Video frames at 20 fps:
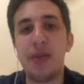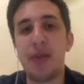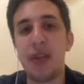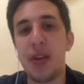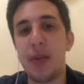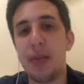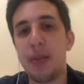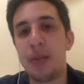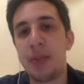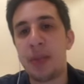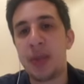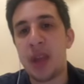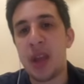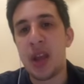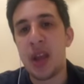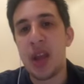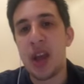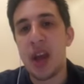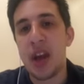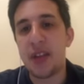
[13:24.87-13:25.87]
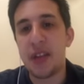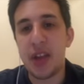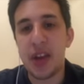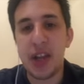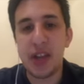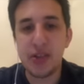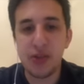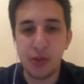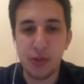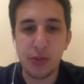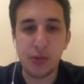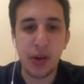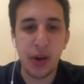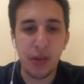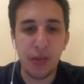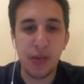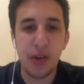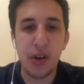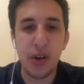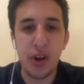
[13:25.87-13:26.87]
for him. And then he talks
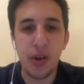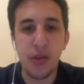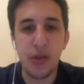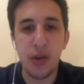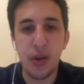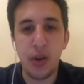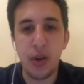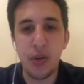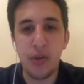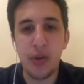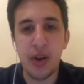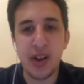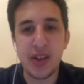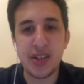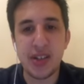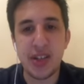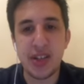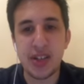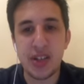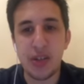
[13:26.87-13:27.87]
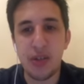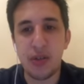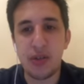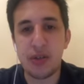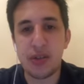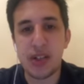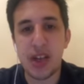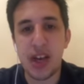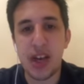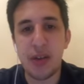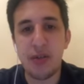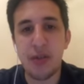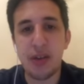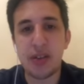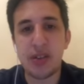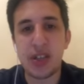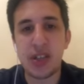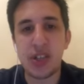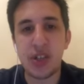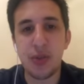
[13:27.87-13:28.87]
about, you know, the Ryan Sessegnon, Danny
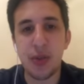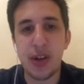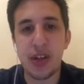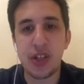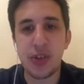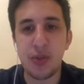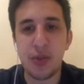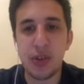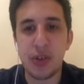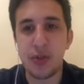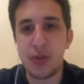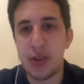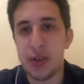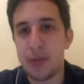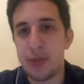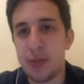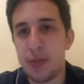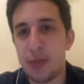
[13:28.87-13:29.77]
Rose situation, which we